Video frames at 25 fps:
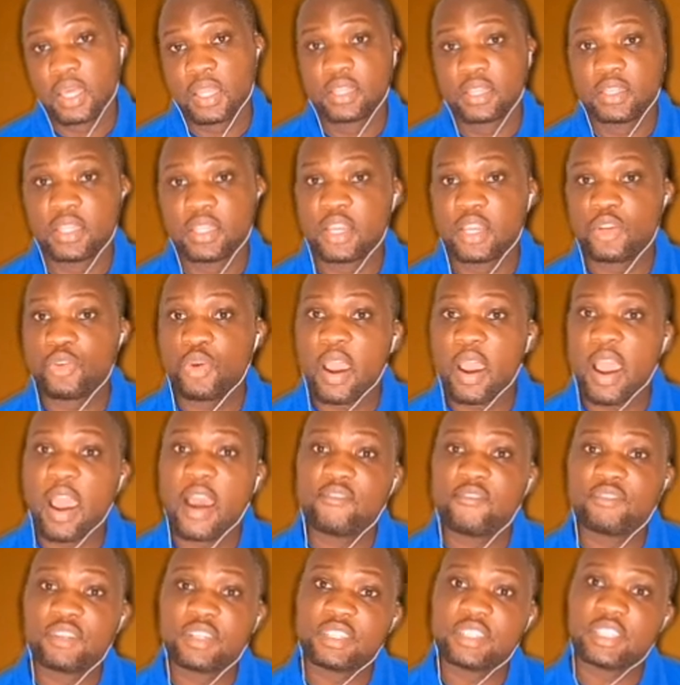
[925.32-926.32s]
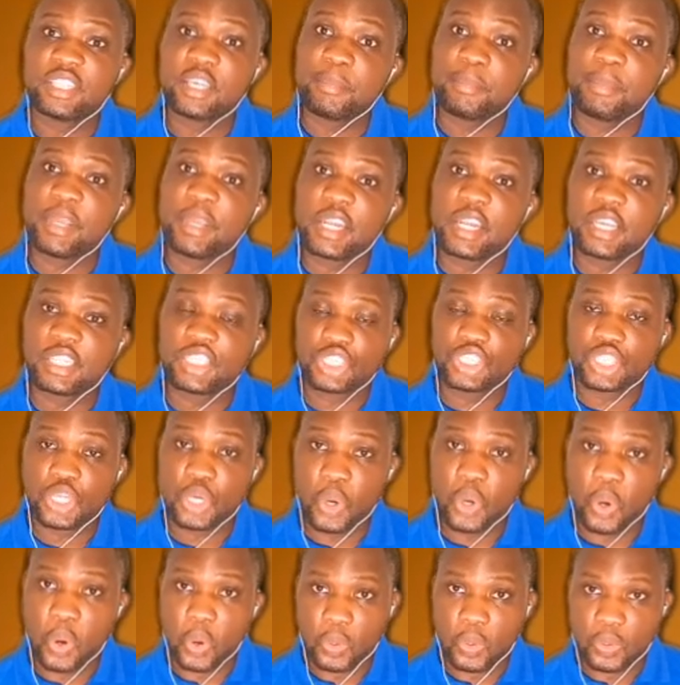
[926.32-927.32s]
Then you have the diminished
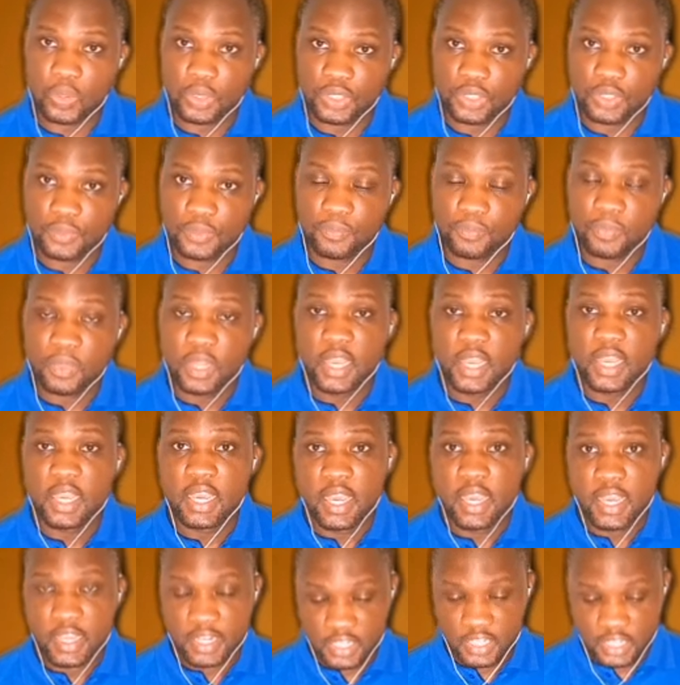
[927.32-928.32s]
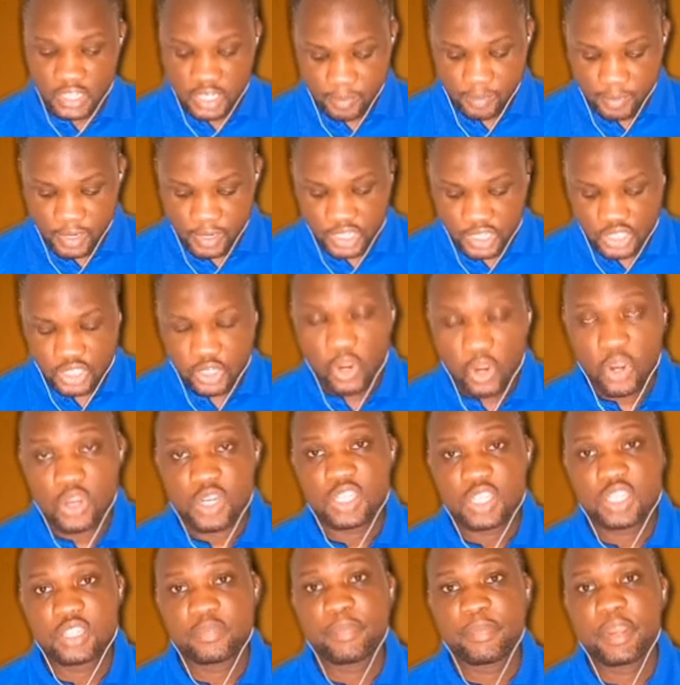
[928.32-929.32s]
chord. The diminished chord
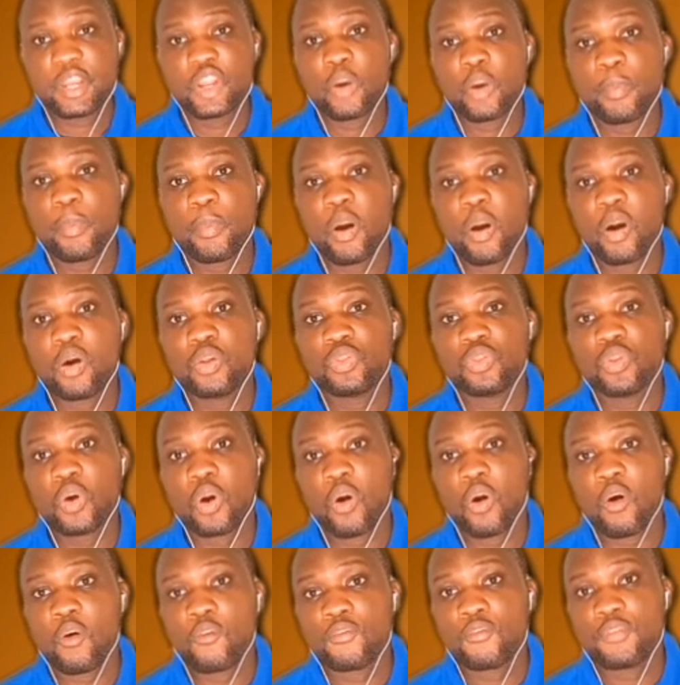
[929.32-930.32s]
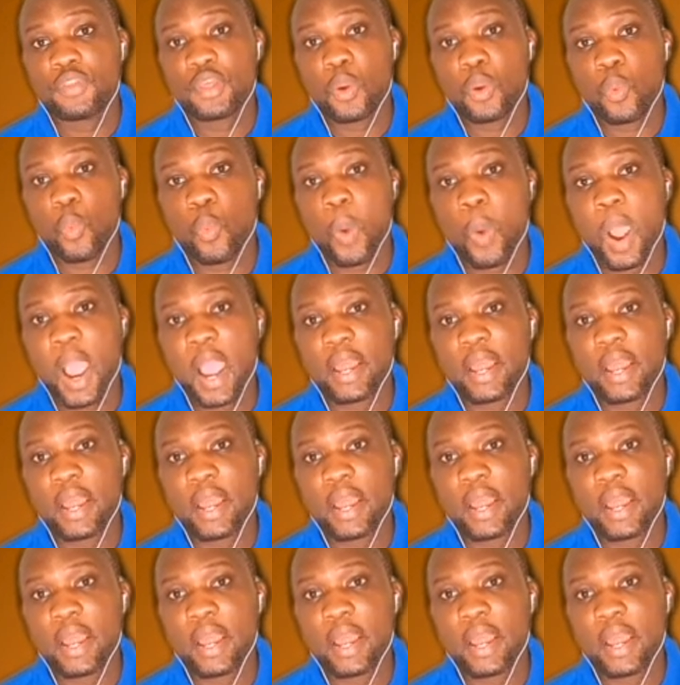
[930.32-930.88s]
is made up of the 1,